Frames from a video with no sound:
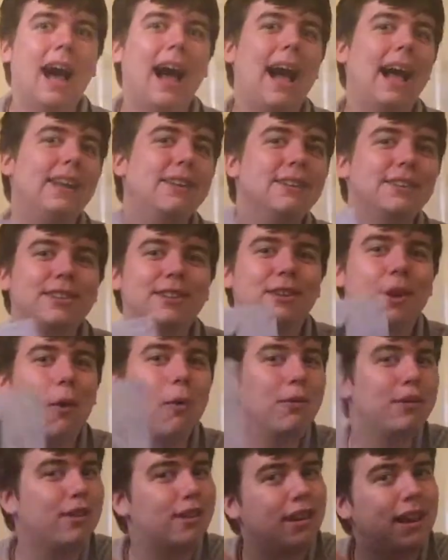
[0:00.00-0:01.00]
I just
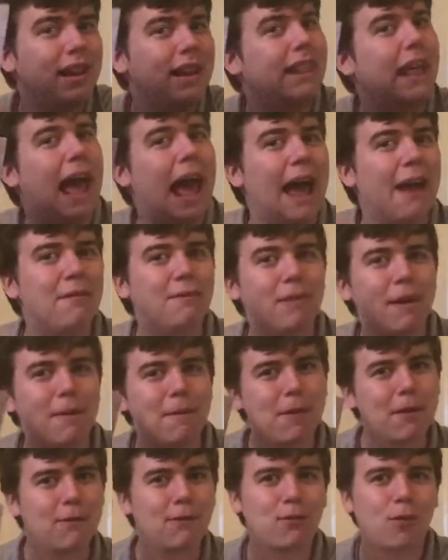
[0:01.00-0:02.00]
don't see that
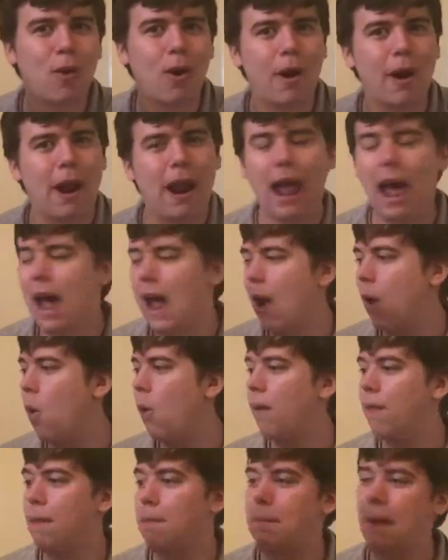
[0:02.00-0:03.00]
from the front
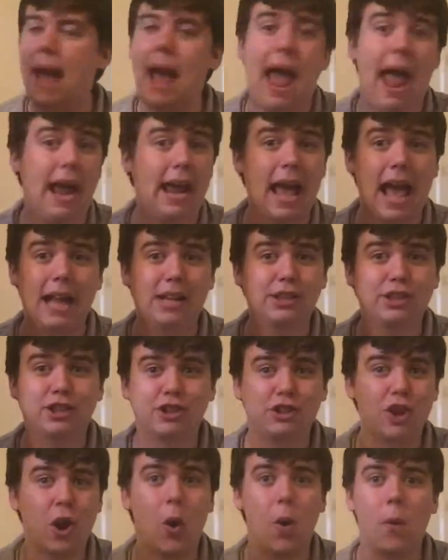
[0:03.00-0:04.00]
or the back. I
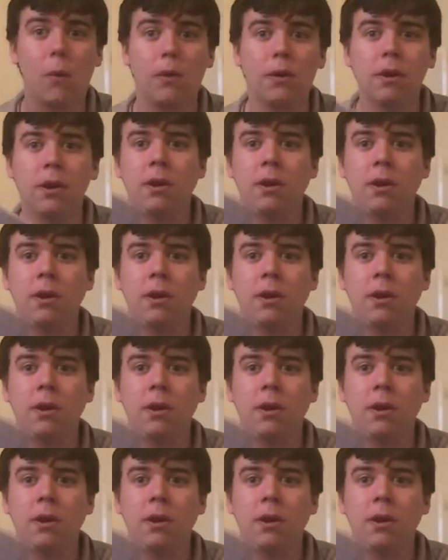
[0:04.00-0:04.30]
just don't.